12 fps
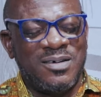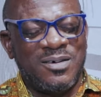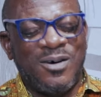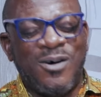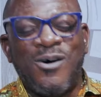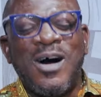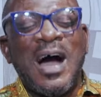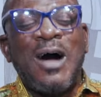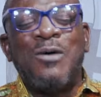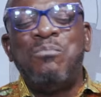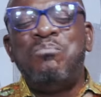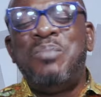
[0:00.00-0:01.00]
or
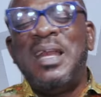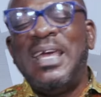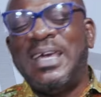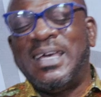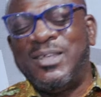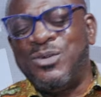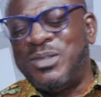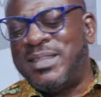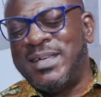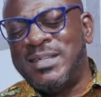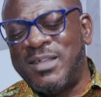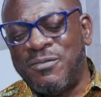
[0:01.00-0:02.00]
how bleak you
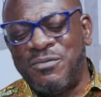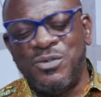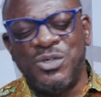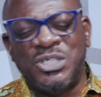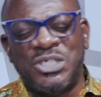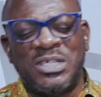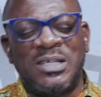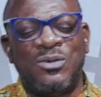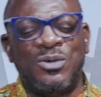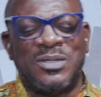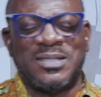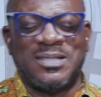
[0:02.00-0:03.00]
think the future
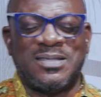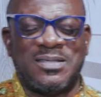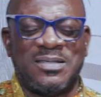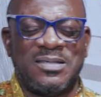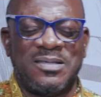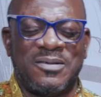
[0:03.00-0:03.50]
looks.